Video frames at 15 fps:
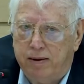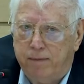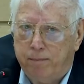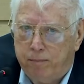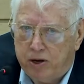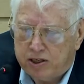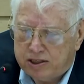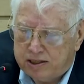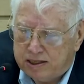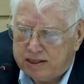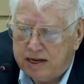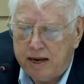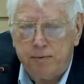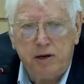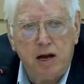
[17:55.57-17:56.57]
much the
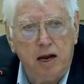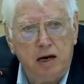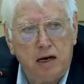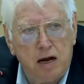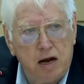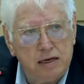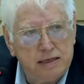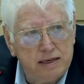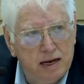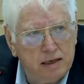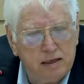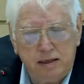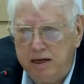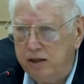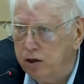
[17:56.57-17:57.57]
same kind of
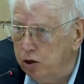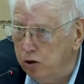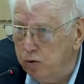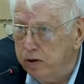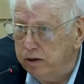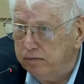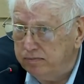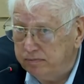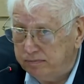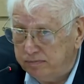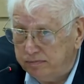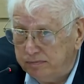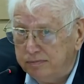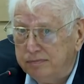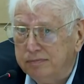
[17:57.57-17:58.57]
content in the new one
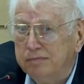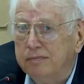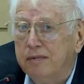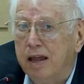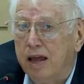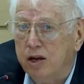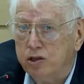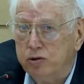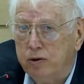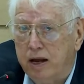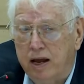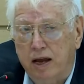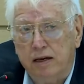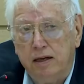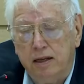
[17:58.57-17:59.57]
as you
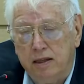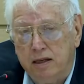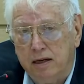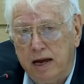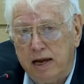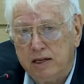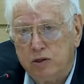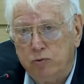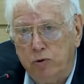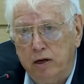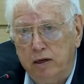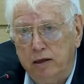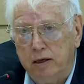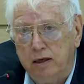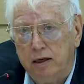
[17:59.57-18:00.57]
had in the last
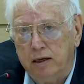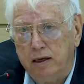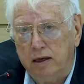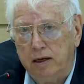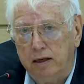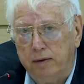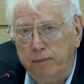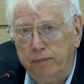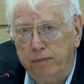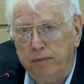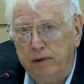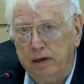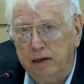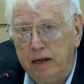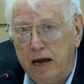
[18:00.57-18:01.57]
one
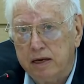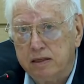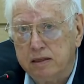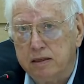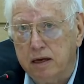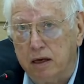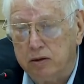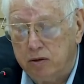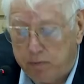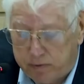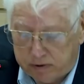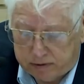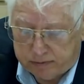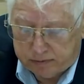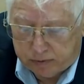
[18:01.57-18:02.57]
last
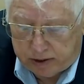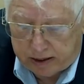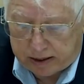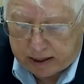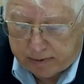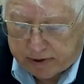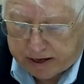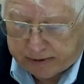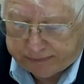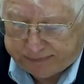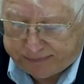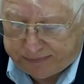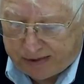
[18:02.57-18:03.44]
October when it came out.